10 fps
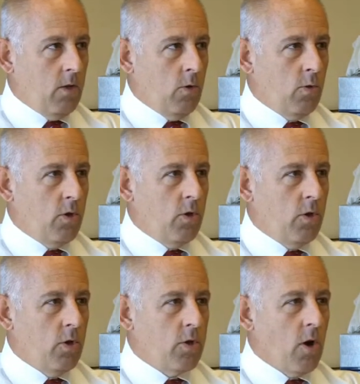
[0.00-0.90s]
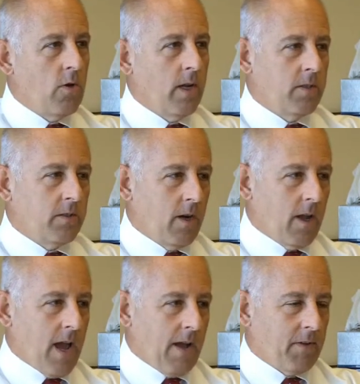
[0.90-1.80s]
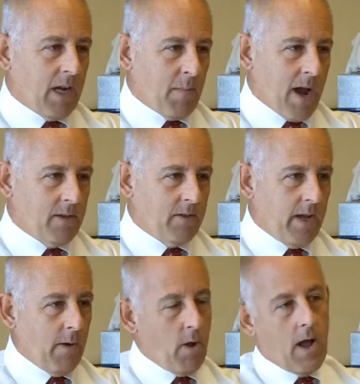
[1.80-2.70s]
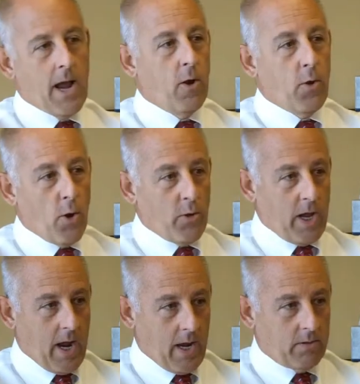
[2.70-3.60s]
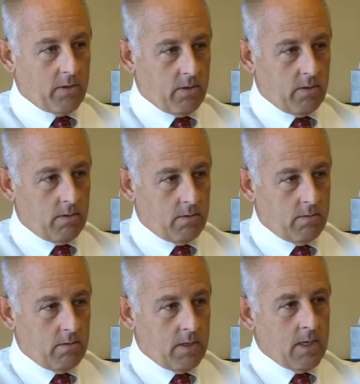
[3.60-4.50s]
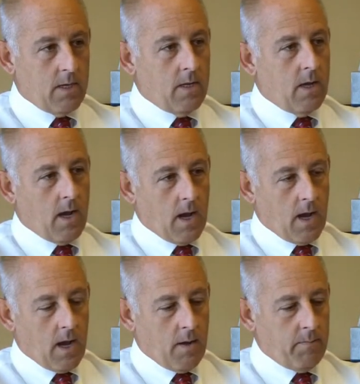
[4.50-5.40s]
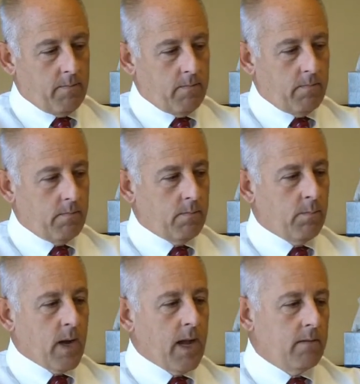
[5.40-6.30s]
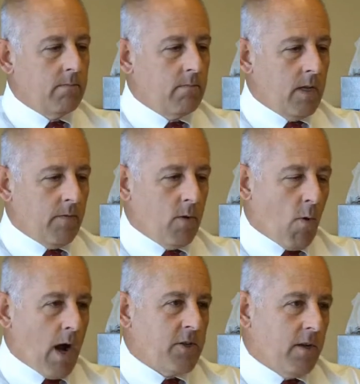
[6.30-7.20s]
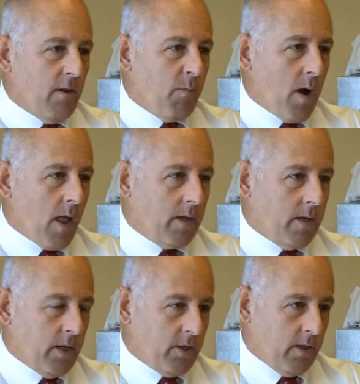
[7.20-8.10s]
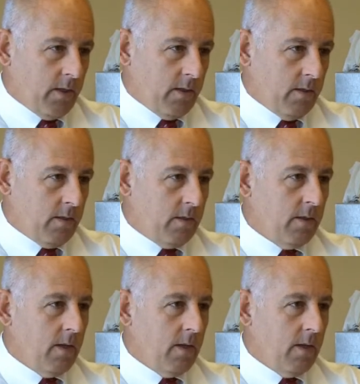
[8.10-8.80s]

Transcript: you, you, you don't necessarily have to come out and say, well, I don't know the answer. Um, but if you watch enough politicians,